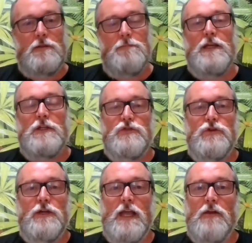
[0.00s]
the Bennett's
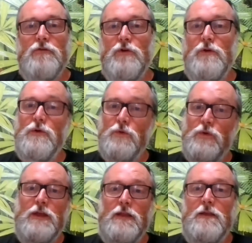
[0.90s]
tree kangaroo, and all
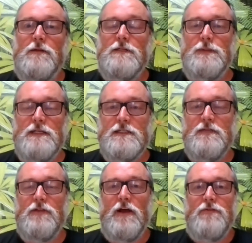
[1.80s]
the other species
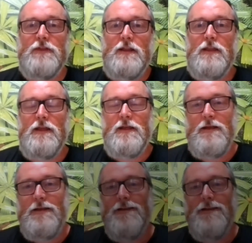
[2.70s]
of life that are there.